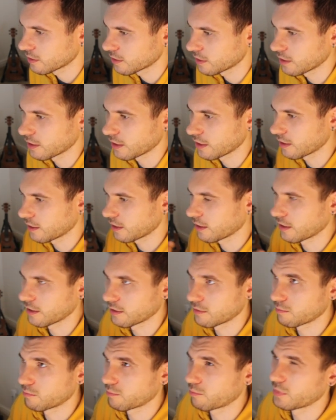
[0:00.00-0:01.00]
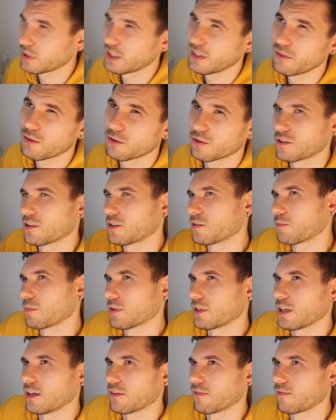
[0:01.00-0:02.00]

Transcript: and I believe it was display